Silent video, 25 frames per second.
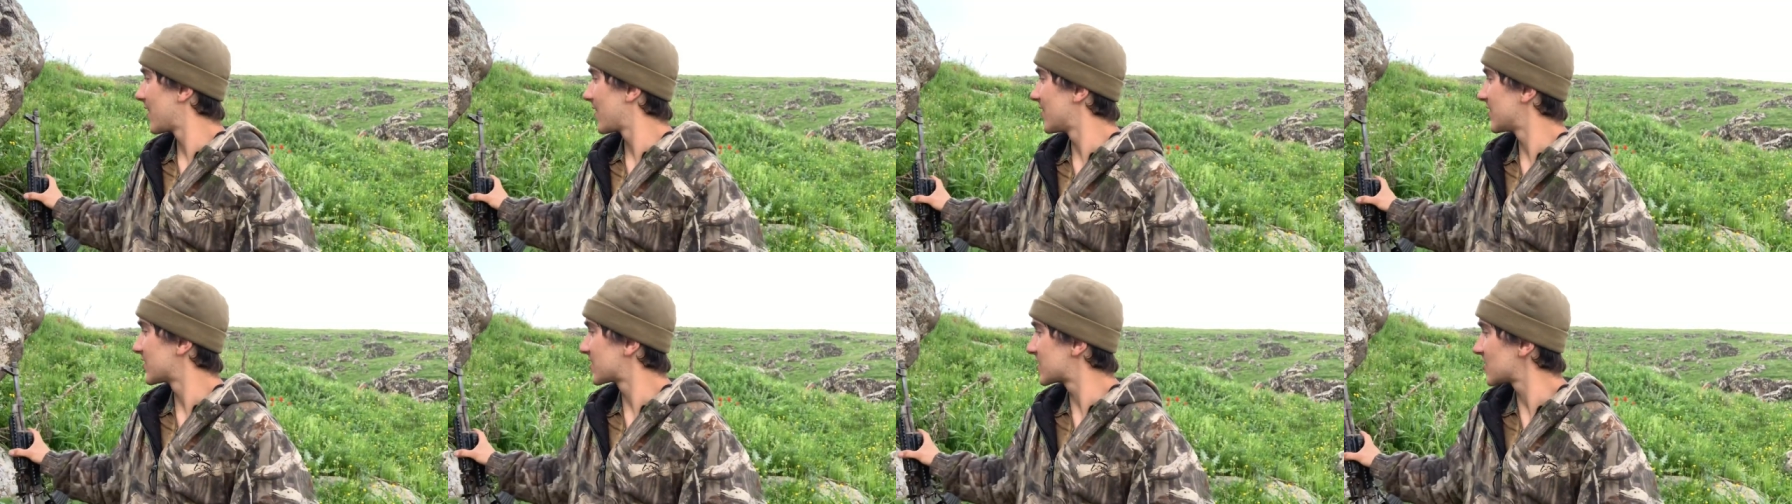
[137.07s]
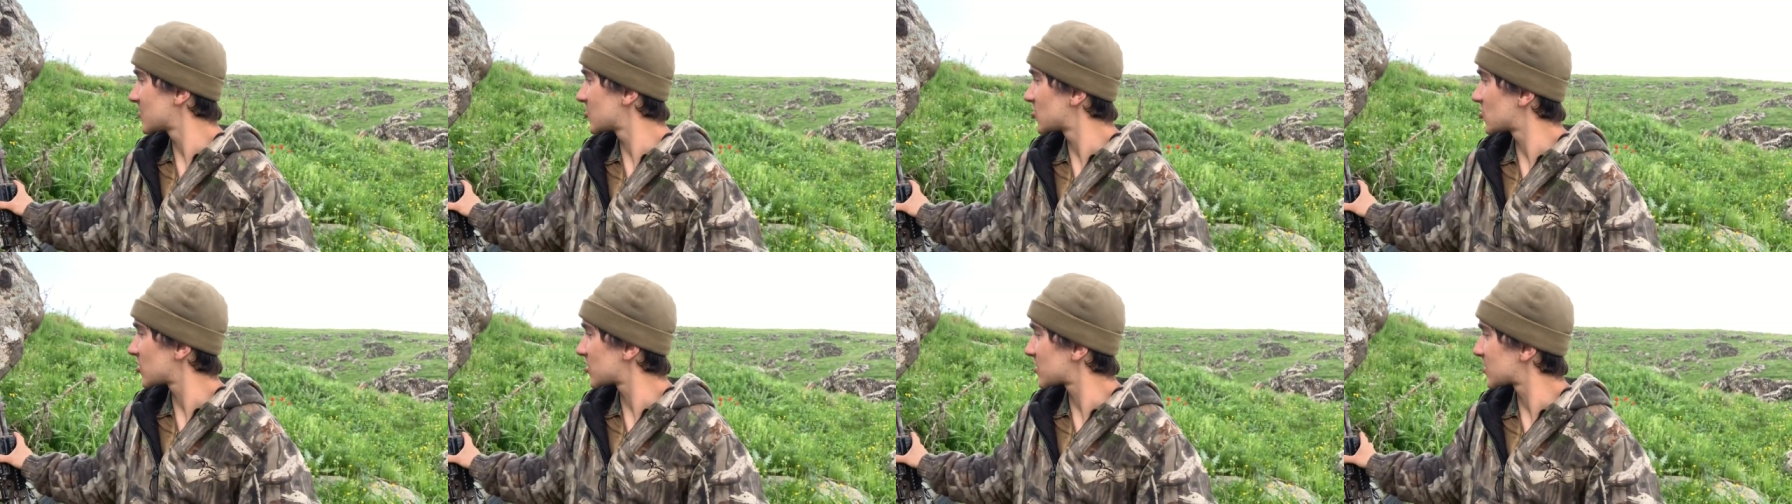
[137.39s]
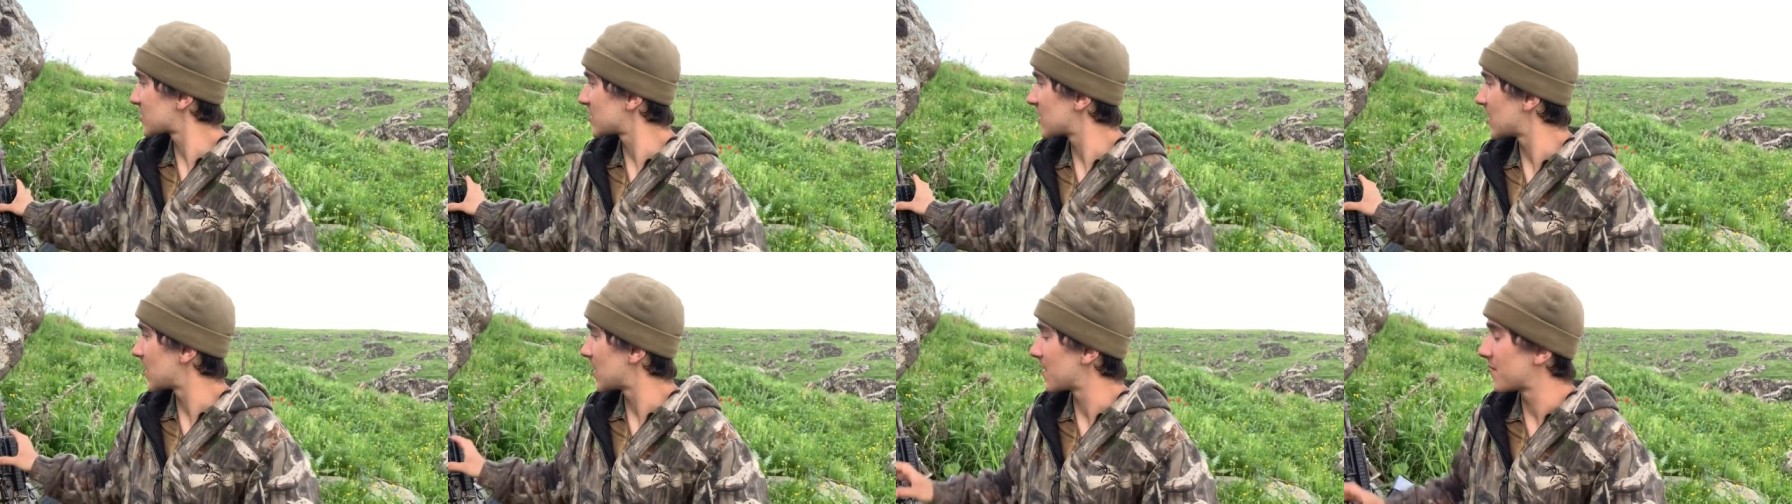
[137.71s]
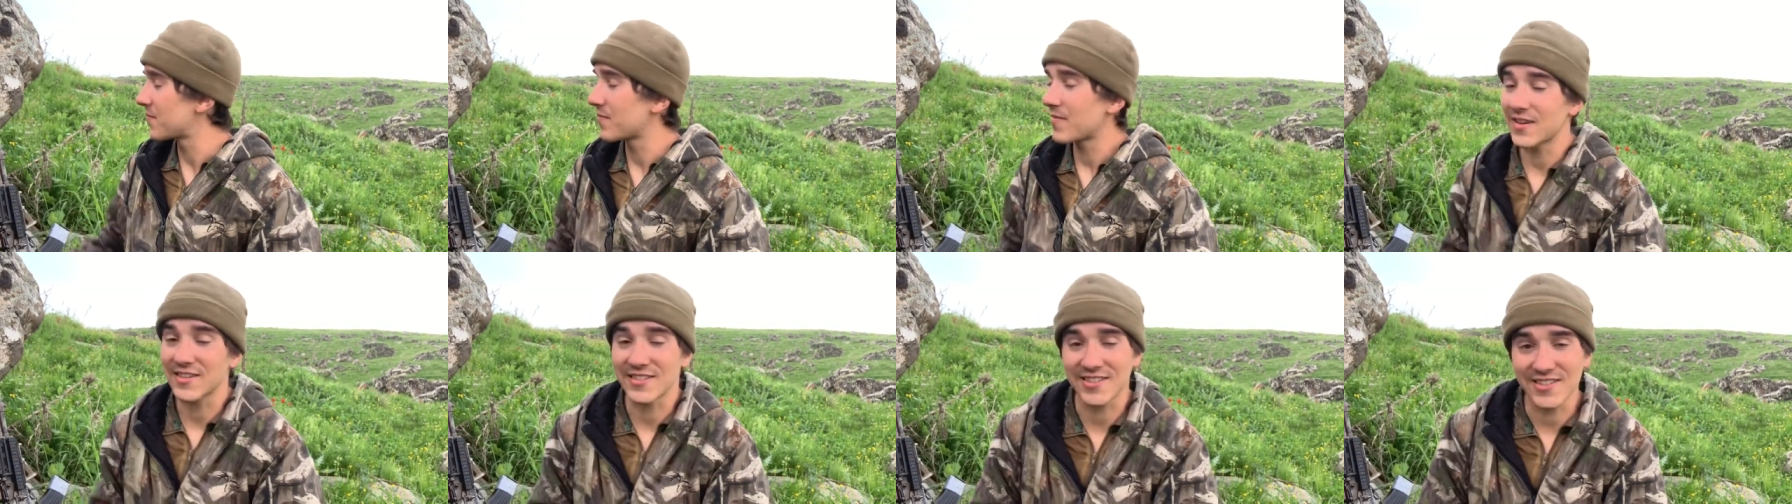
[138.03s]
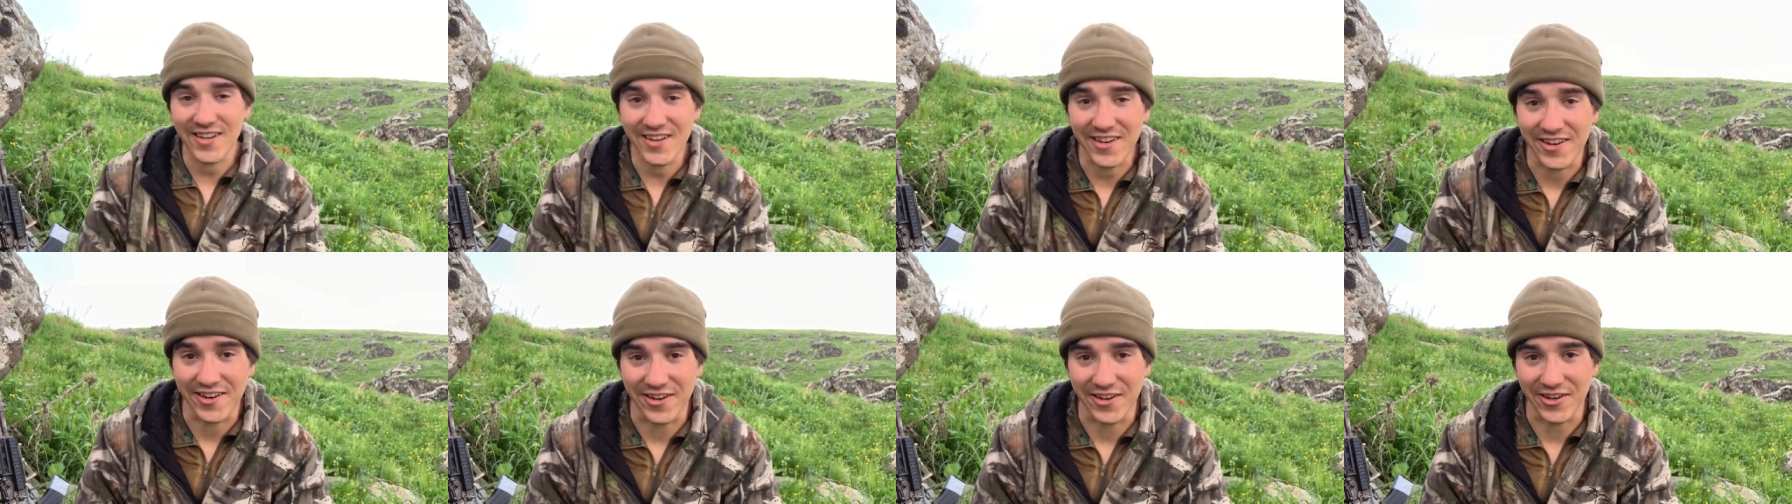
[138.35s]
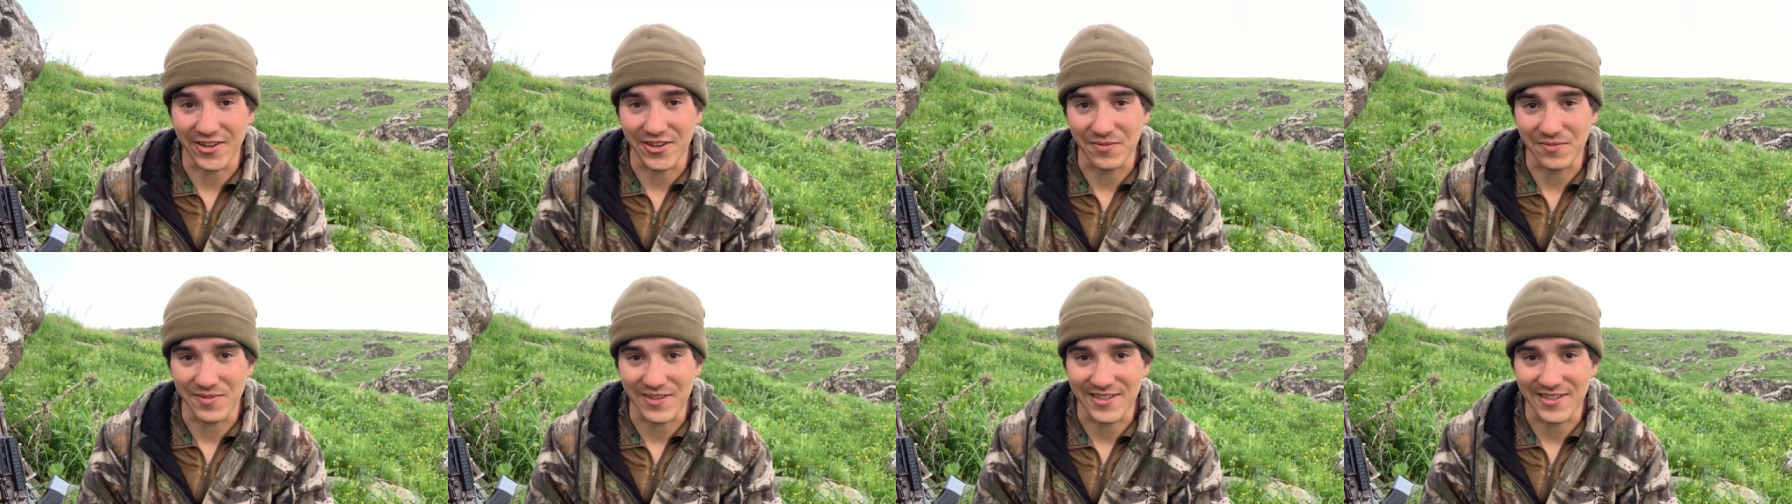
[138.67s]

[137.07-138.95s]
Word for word: this is just uh, my secondary